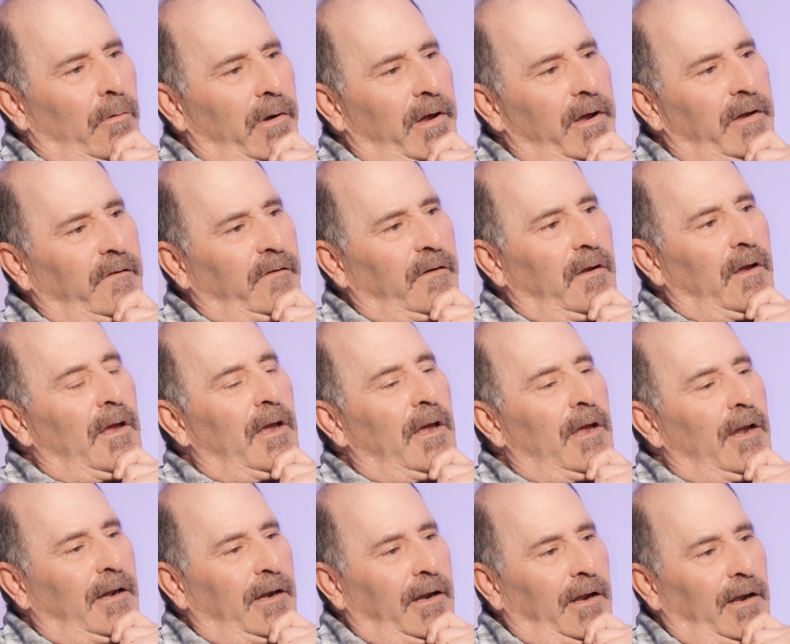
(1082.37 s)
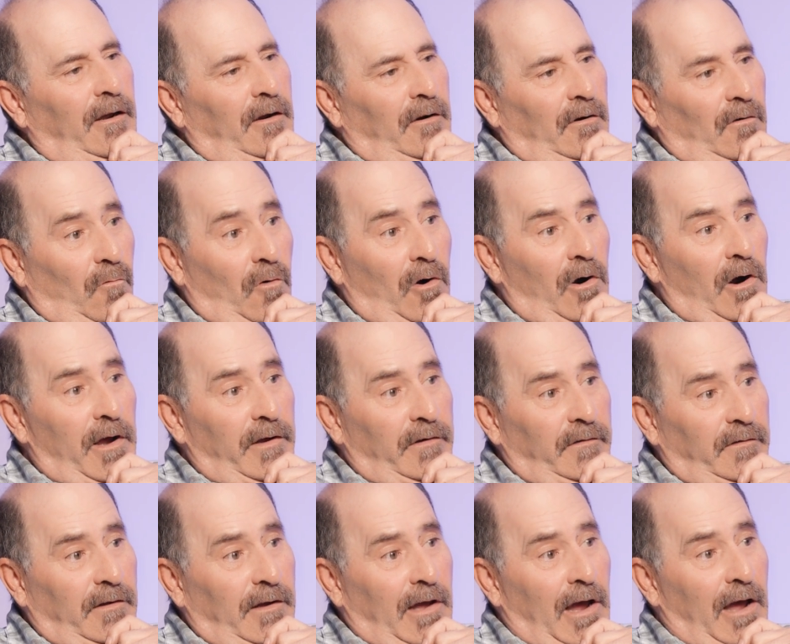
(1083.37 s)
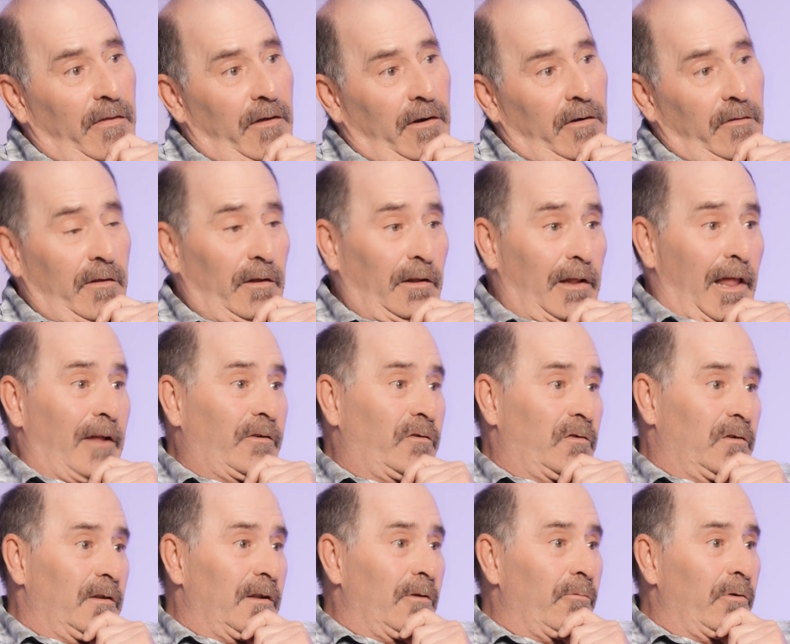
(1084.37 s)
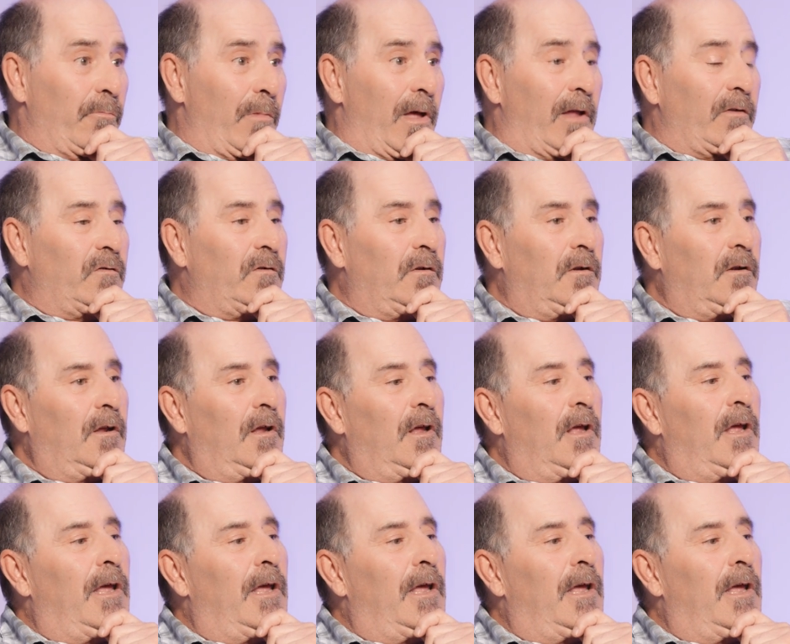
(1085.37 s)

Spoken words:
race, Tinker Juarez, the legend that we mentioned,